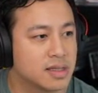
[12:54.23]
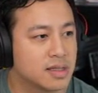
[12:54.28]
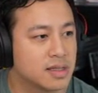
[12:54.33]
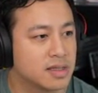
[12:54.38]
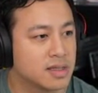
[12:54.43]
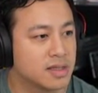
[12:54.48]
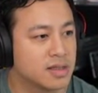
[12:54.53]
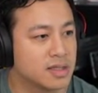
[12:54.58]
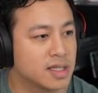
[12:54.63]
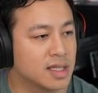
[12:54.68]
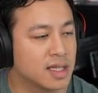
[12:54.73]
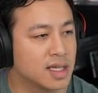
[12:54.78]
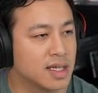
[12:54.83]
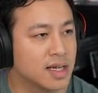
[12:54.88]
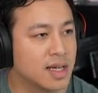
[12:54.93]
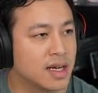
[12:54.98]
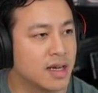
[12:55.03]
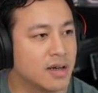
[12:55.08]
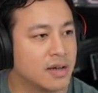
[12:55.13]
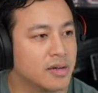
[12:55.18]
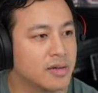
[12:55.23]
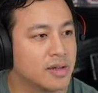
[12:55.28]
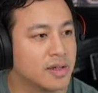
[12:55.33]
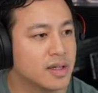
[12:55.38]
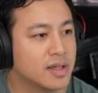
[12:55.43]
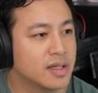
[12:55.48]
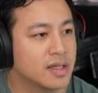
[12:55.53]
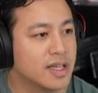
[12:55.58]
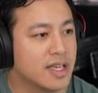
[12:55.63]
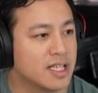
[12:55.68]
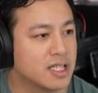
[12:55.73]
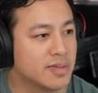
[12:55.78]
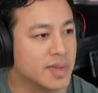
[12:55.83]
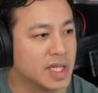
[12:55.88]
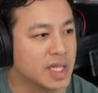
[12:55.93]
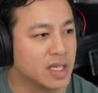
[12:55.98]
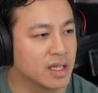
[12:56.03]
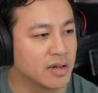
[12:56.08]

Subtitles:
So you see that now it's making